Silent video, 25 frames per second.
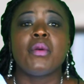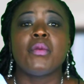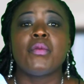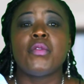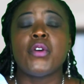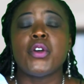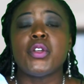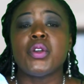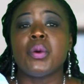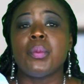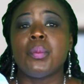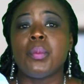
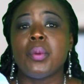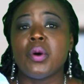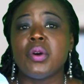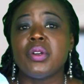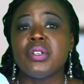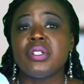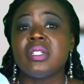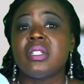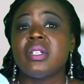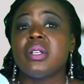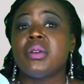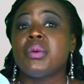for your
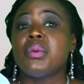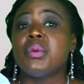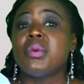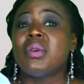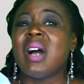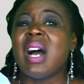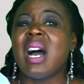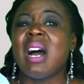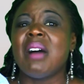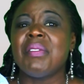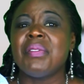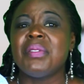bond will
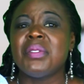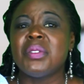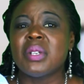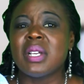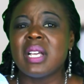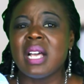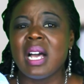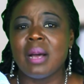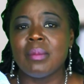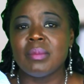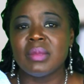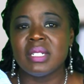have to
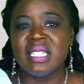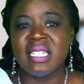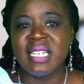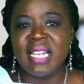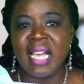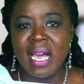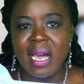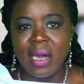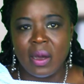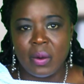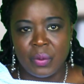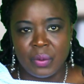come
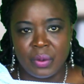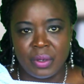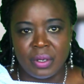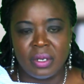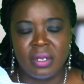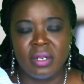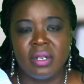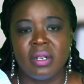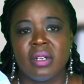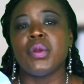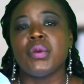down